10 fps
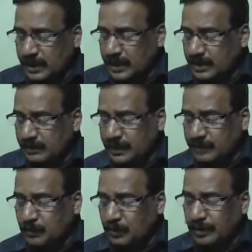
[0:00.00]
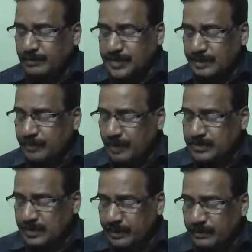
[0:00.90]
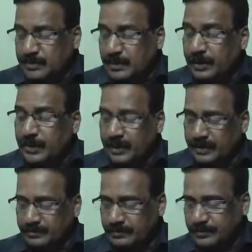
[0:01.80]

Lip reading: I had given problems from 7 to 17.